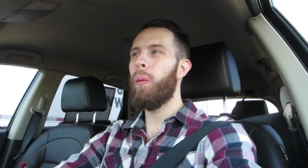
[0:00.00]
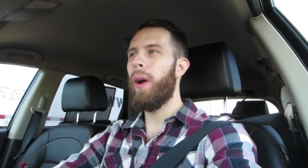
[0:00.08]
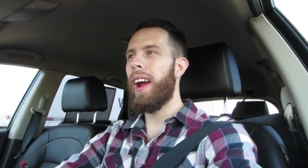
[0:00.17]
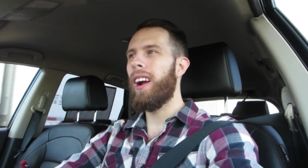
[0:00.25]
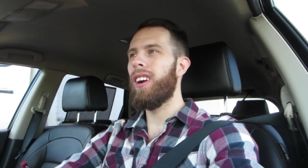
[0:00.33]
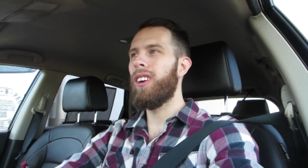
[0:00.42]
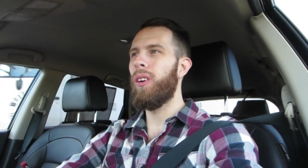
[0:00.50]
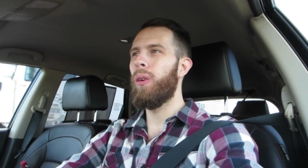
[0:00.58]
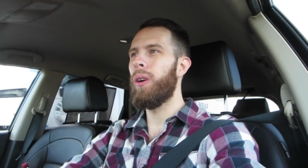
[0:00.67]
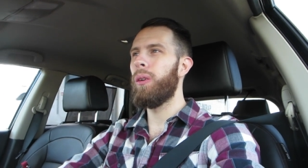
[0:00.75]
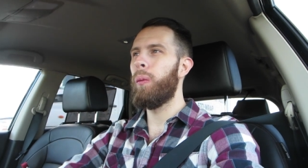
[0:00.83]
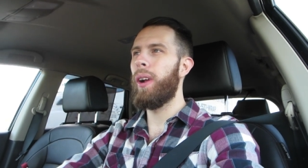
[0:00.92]
wear
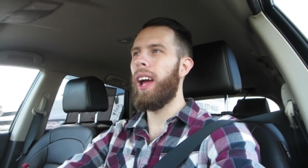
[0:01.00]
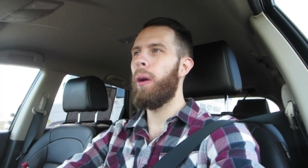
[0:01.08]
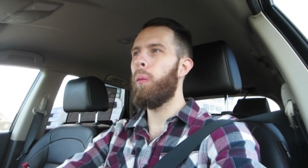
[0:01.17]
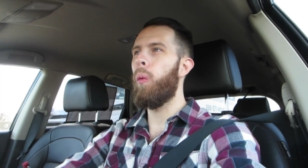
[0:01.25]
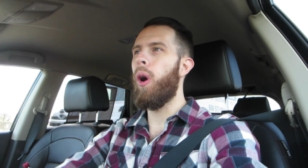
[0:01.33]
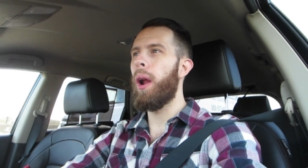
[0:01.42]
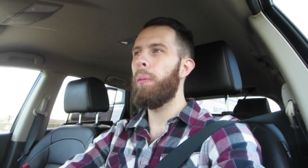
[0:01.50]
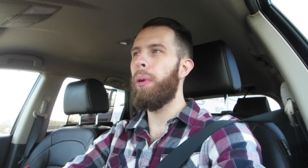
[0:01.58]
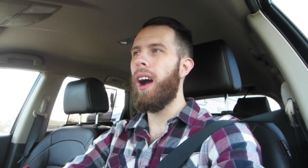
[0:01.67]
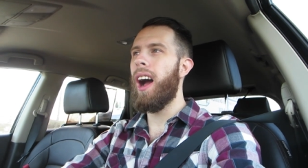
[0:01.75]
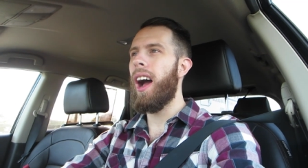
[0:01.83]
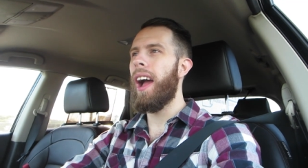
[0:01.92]
or what I want to
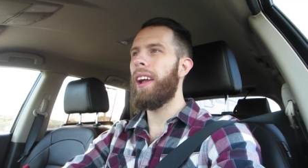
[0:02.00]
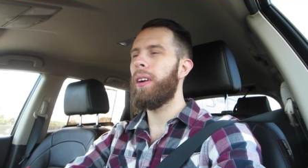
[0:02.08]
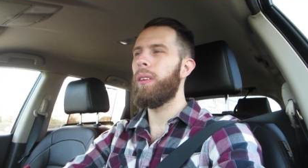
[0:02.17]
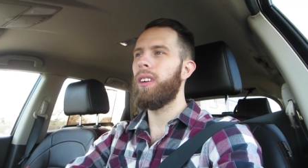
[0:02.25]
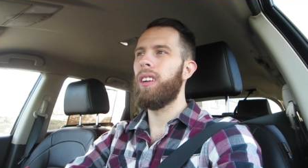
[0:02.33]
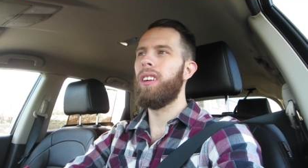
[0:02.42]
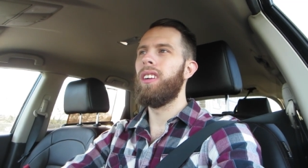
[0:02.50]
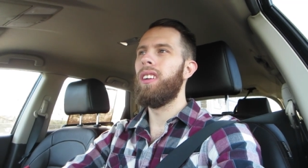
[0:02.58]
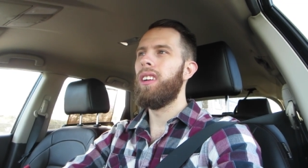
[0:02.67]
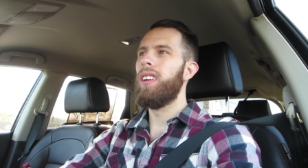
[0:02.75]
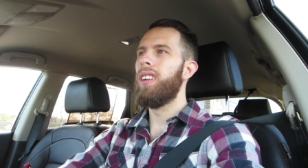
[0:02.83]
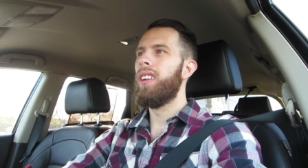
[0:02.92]
buy or
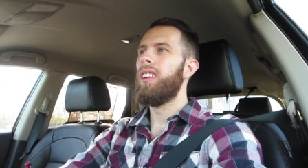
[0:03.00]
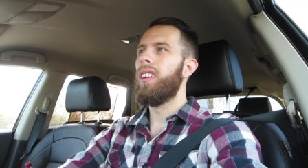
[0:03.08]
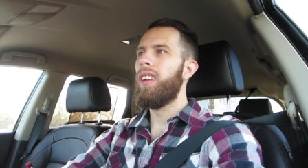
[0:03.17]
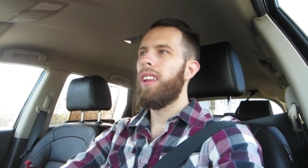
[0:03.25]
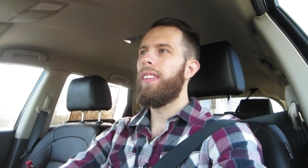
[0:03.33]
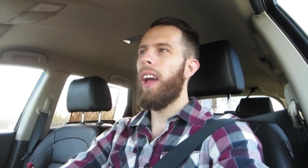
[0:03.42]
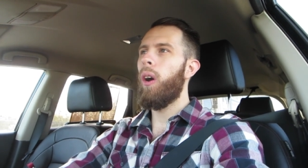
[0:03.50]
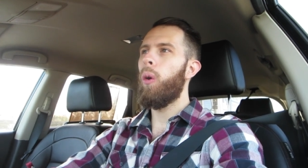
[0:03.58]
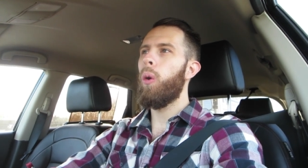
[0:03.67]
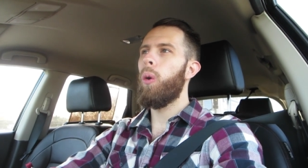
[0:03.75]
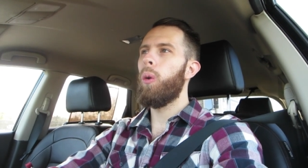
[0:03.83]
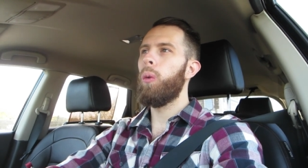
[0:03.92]
that
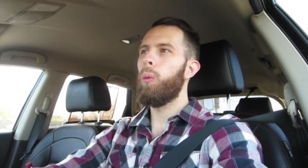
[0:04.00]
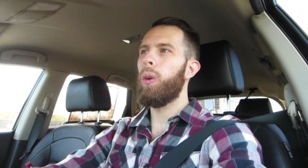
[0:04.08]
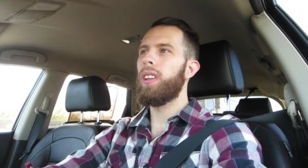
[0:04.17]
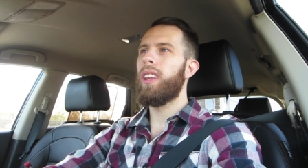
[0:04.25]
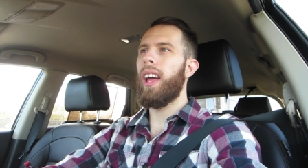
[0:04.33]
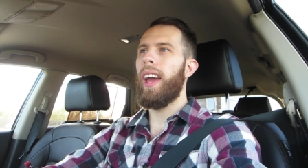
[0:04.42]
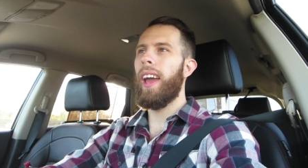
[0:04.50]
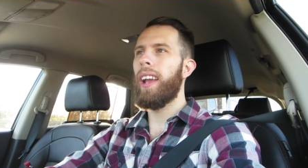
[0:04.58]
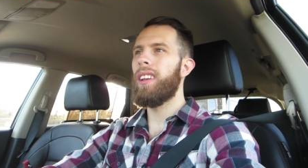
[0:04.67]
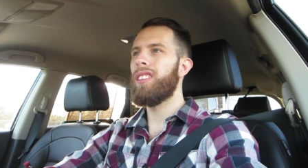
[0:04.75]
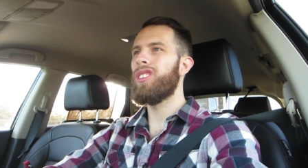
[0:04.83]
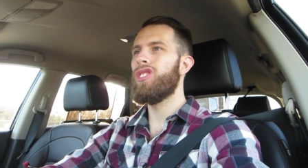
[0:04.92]
whole what the
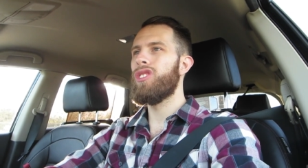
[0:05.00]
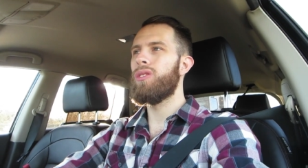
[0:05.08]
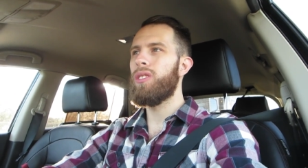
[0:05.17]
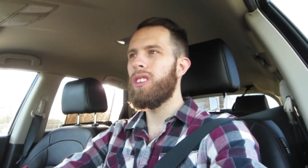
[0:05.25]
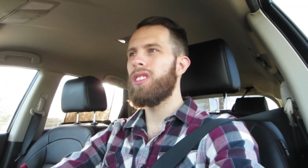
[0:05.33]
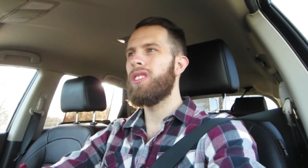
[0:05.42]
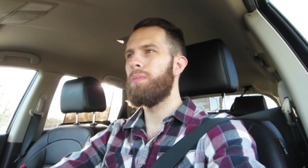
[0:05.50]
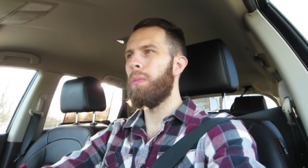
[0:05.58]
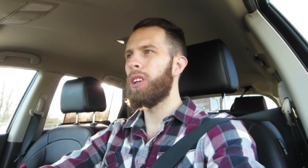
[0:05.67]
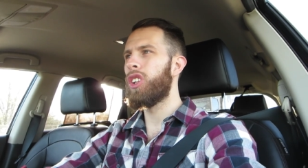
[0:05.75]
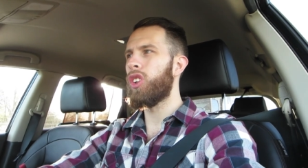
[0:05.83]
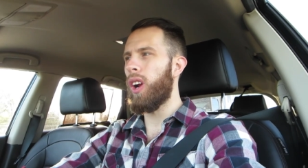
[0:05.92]
heck is there just this
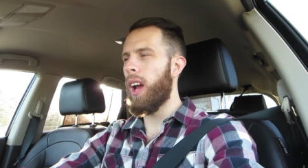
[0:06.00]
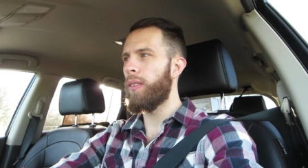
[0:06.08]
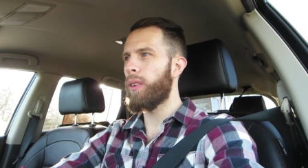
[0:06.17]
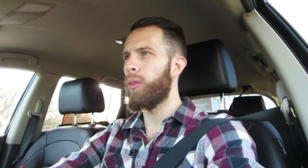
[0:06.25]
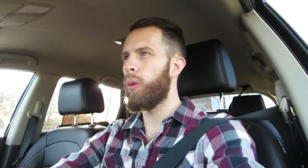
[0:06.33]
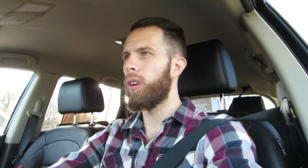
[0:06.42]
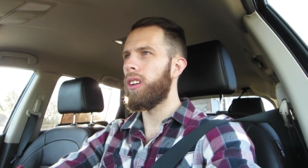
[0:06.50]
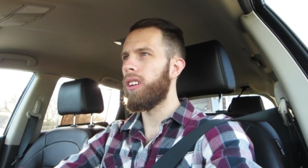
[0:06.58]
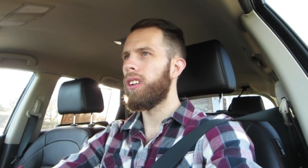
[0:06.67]
much traffic for?